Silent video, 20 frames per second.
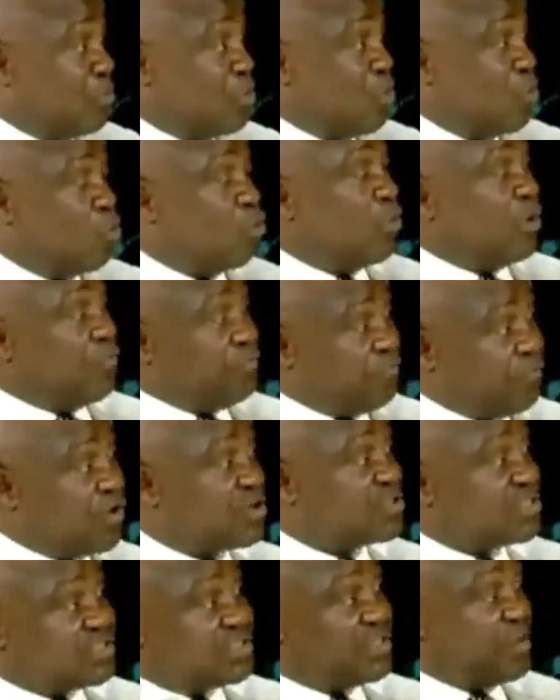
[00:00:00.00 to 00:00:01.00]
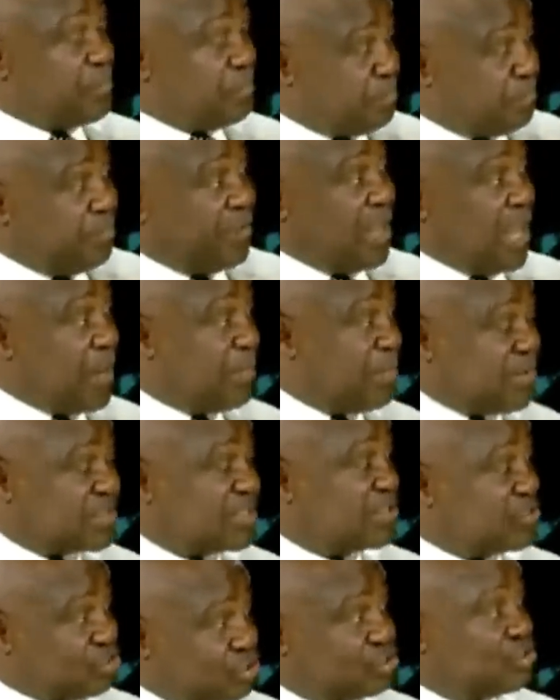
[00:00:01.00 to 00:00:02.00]
will force the
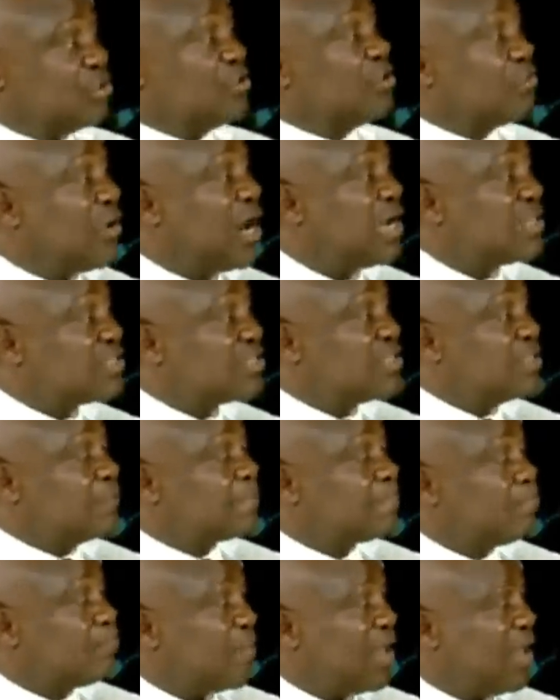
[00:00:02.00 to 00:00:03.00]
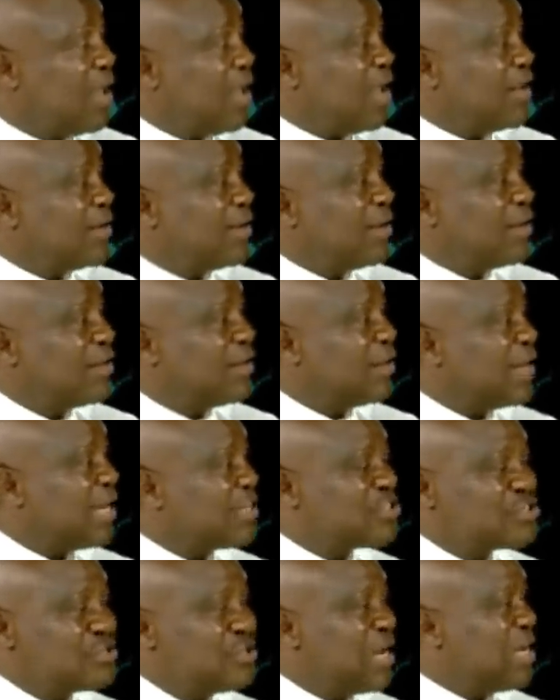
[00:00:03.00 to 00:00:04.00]
APC to do the right thing.
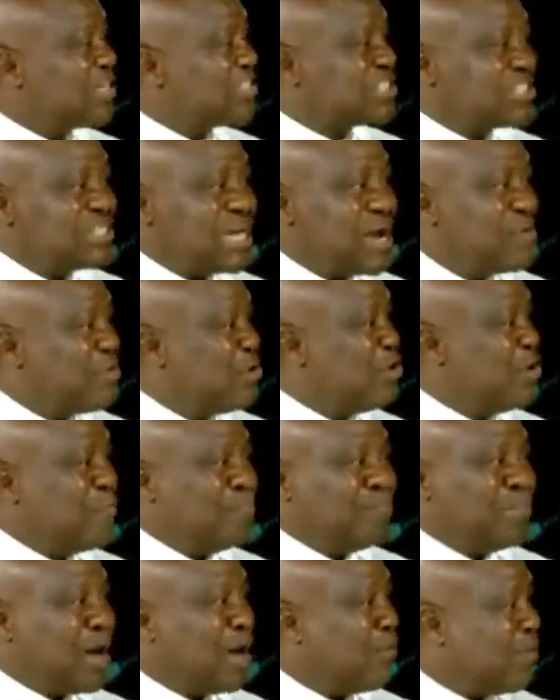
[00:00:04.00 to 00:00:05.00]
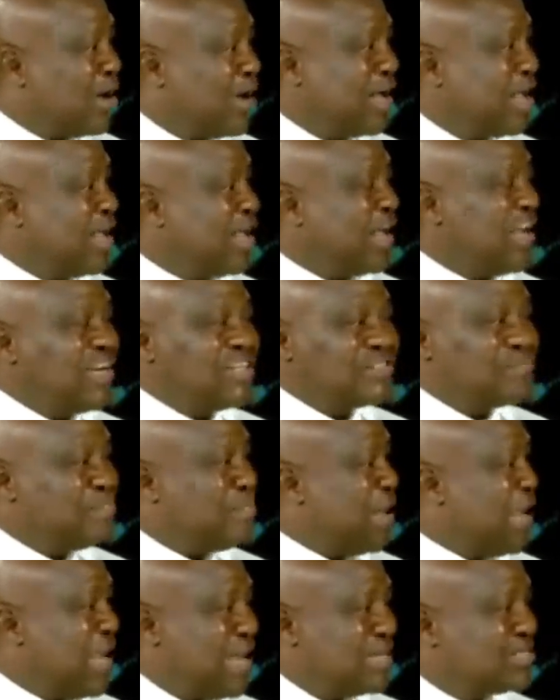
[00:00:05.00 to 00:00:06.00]
National sharing of power is
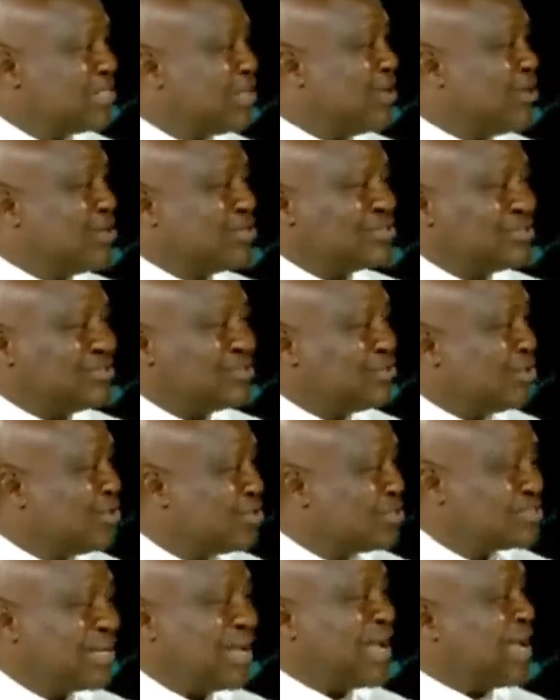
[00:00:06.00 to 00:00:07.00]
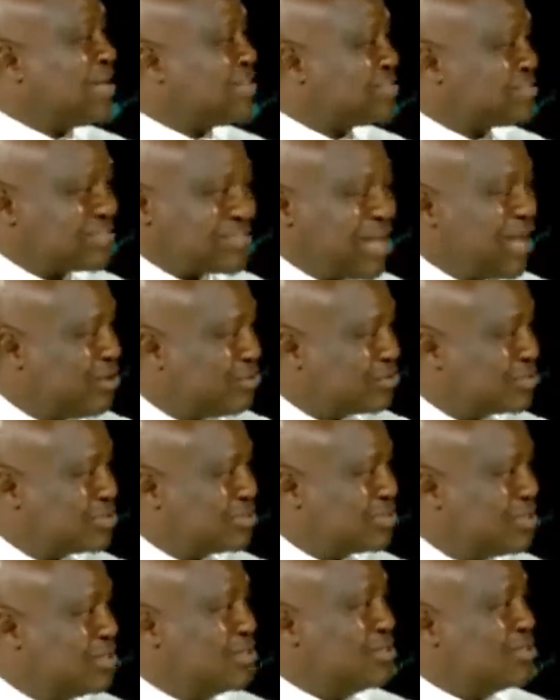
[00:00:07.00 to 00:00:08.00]
based on North and South.
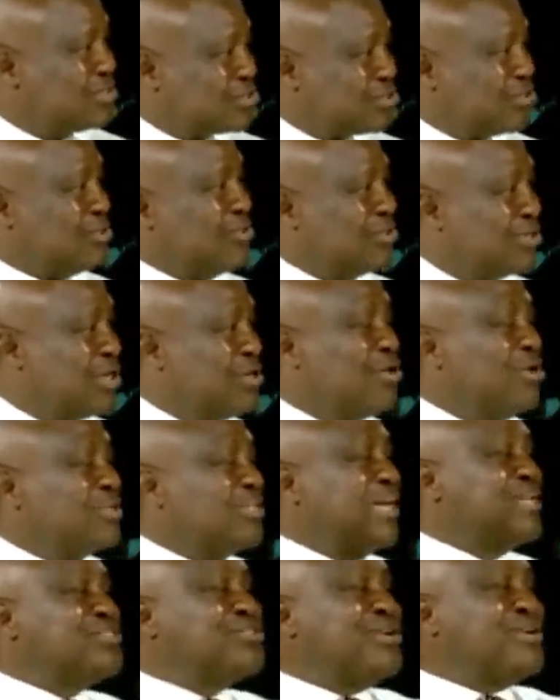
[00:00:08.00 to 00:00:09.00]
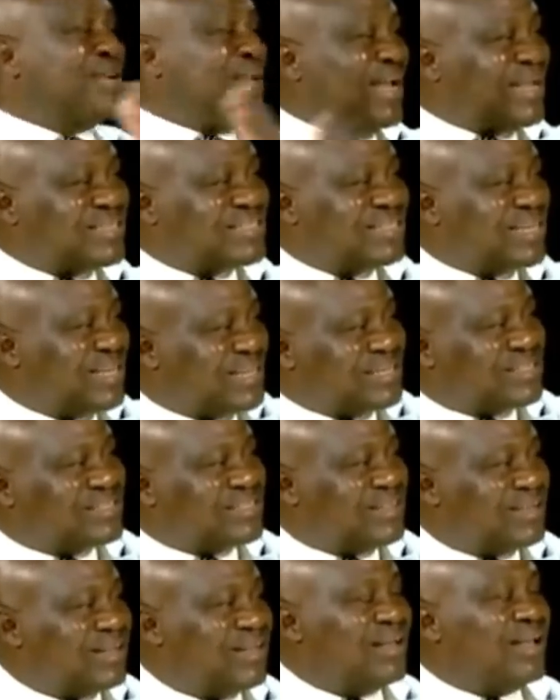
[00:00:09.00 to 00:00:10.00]
So the North has done 8
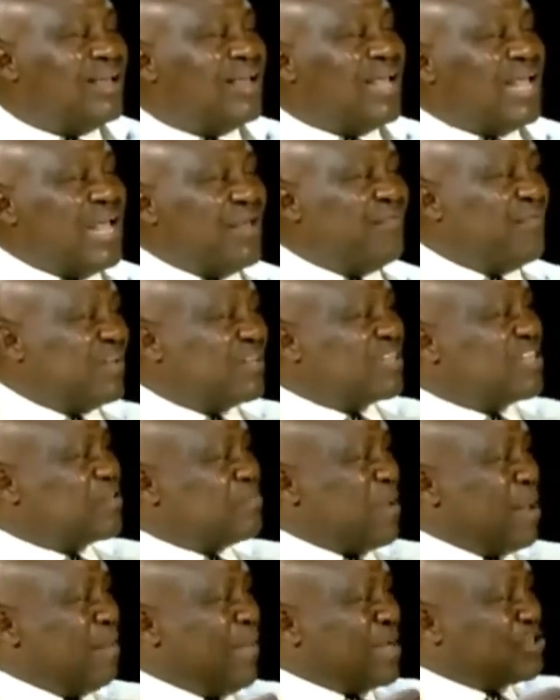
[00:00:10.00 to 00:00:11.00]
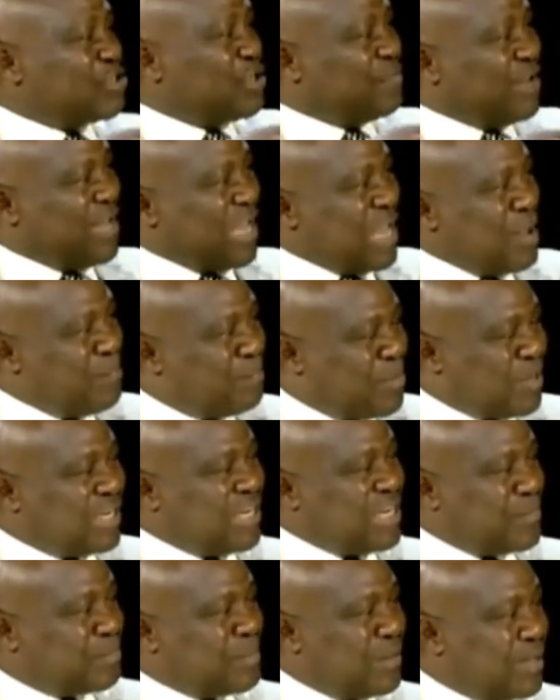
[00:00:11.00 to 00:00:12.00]
years. If it is members of the
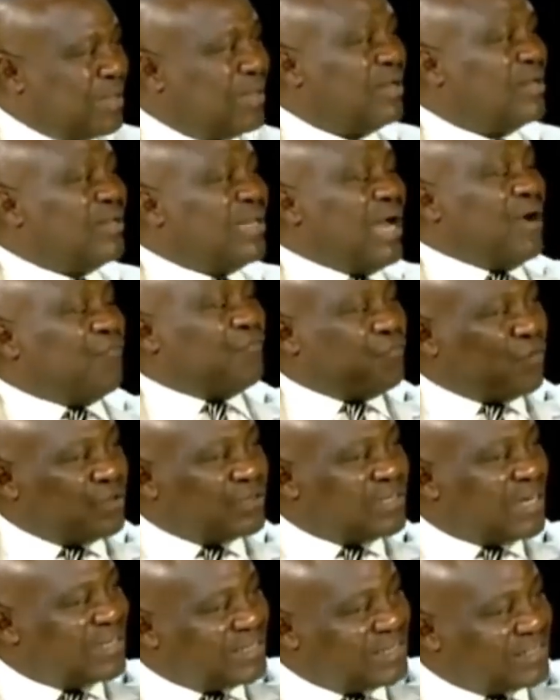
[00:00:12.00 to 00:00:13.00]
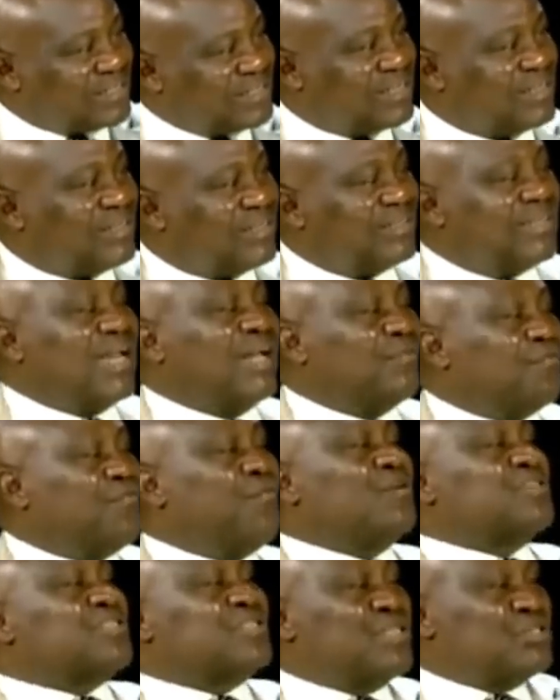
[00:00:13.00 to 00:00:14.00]
MPDP that funded it, that
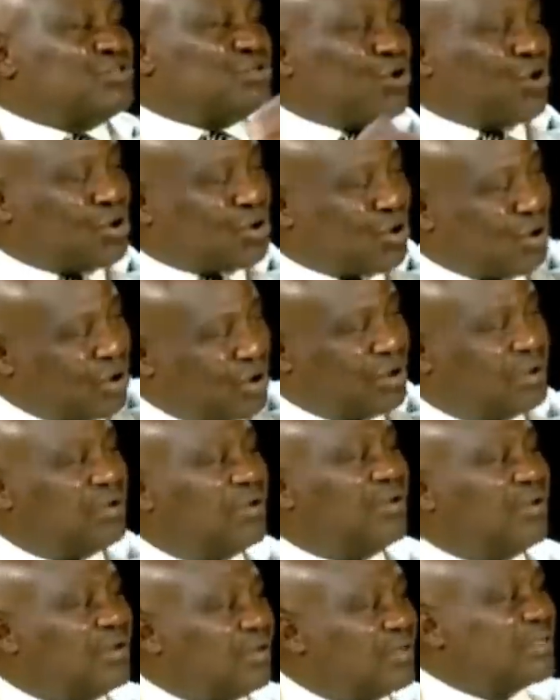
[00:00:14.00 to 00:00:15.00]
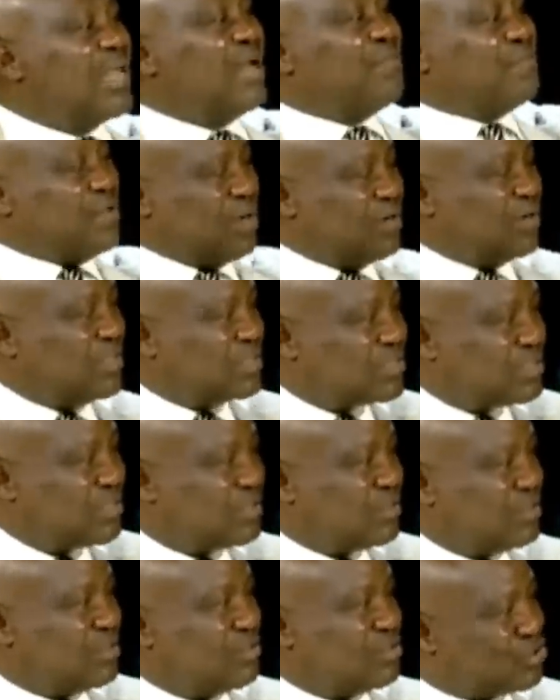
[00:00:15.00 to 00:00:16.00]
forced it to occur, they've done it.
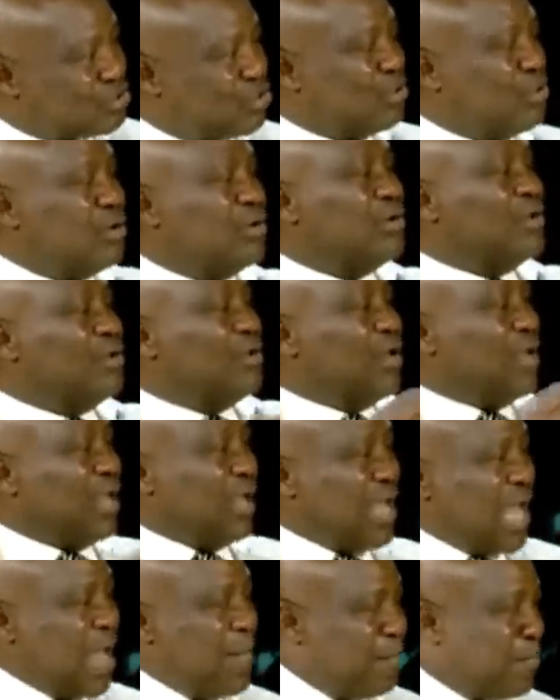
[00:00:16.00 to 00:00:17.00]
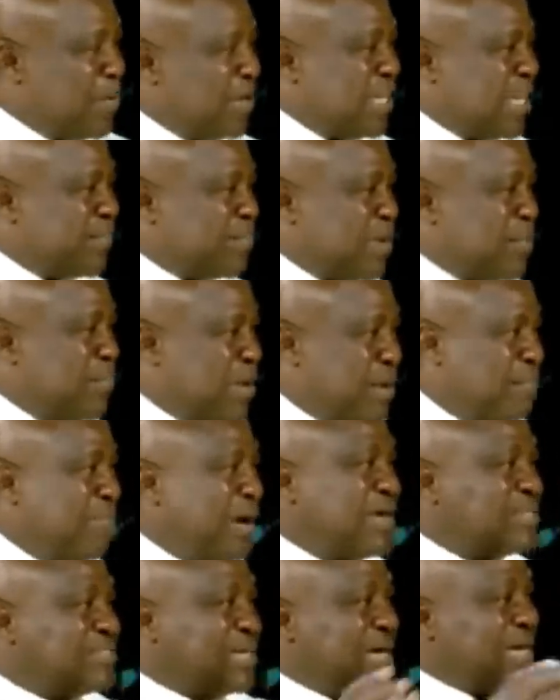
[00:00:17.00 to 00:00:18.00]
So MPDP
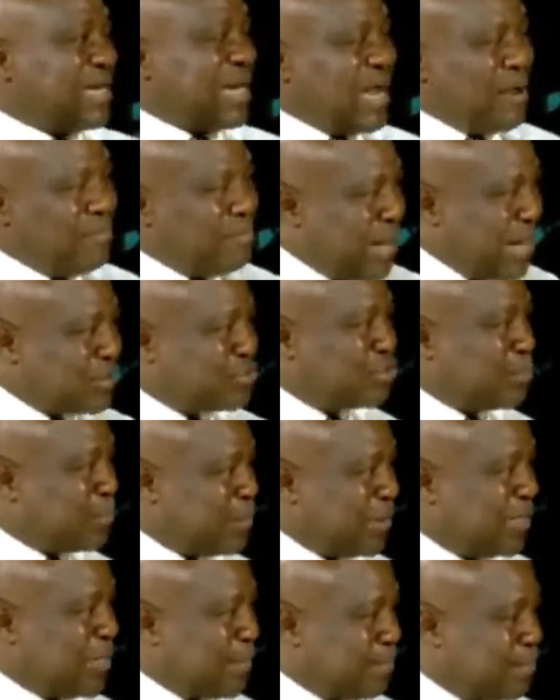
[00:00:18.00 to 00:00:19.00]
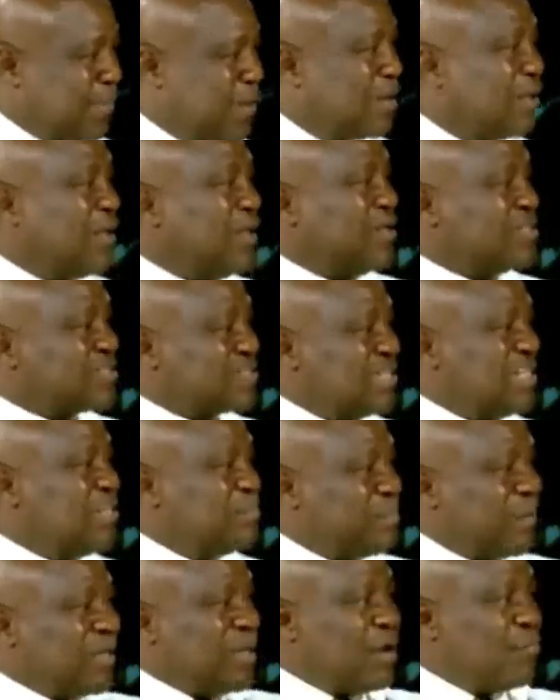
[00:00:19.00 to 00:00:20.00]
members are now back to PDP. Since
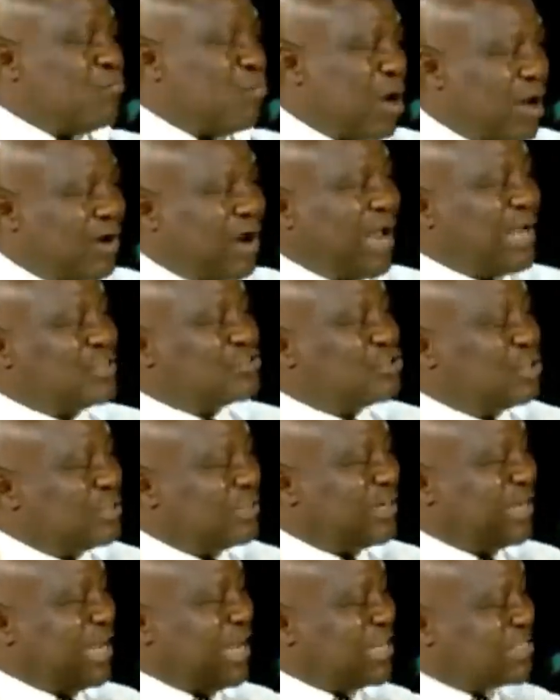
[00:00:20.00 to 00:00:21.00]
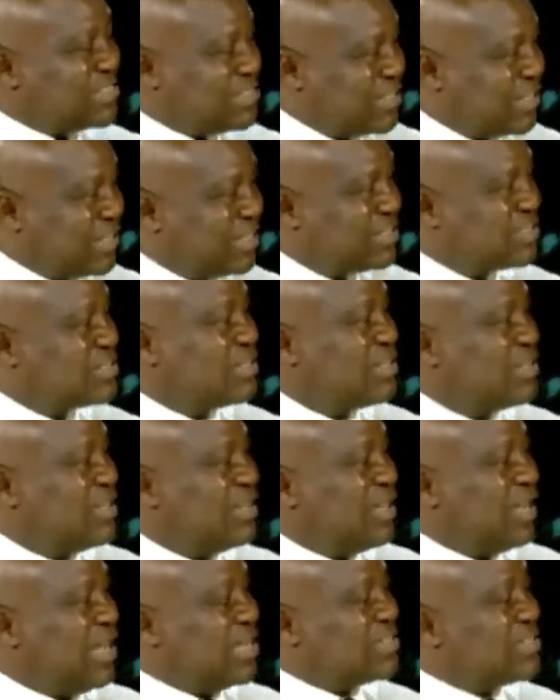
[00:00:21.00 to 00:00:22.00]
President Buhari has done the 8 years,
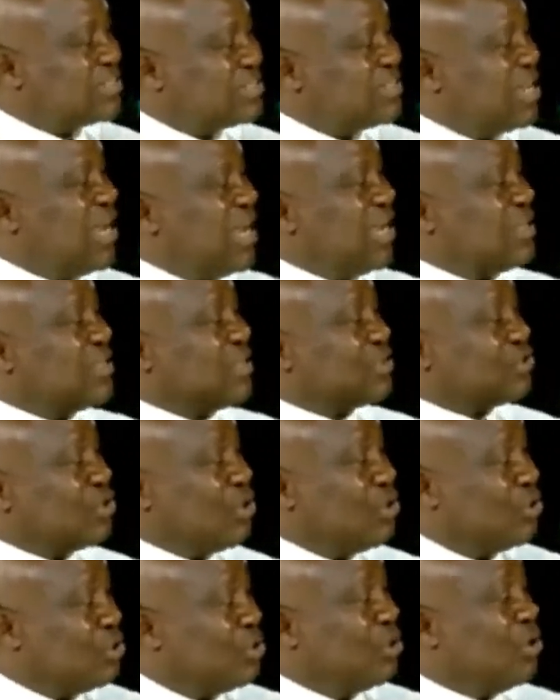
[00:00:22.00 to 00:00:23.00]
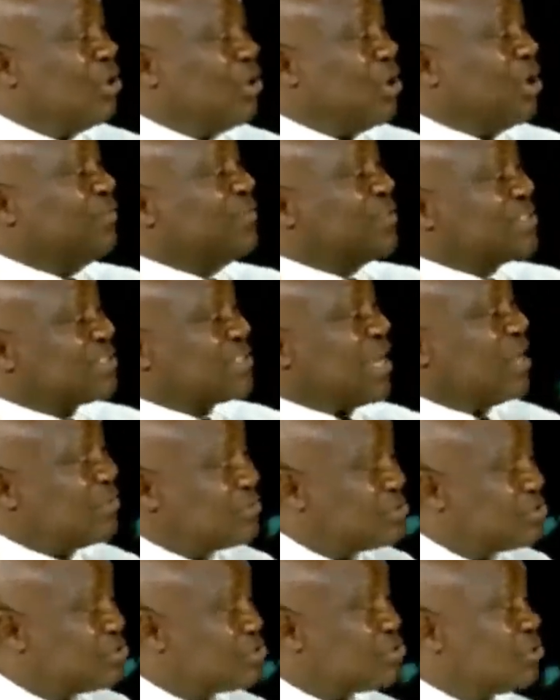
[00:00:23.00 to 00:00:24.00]
it is now the turn of the
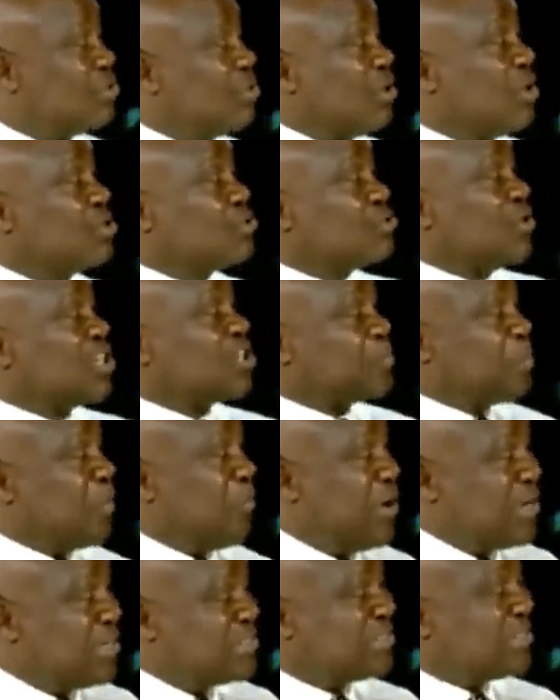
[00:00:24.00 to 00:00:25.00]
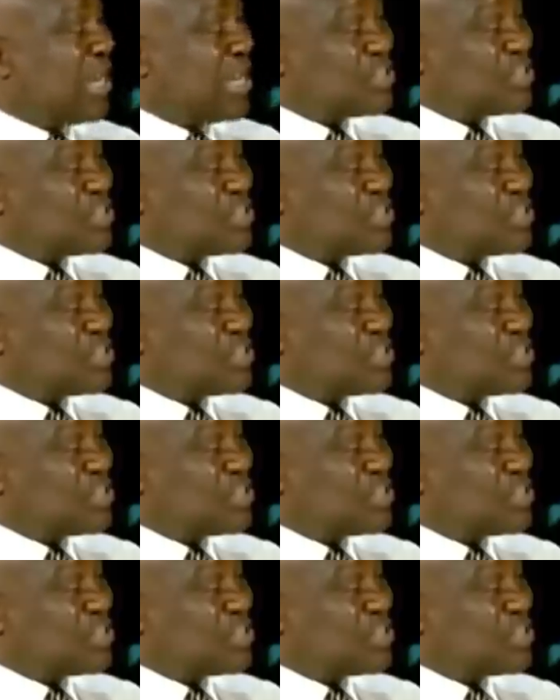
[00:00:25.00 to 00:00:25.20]
South to also experience it. That's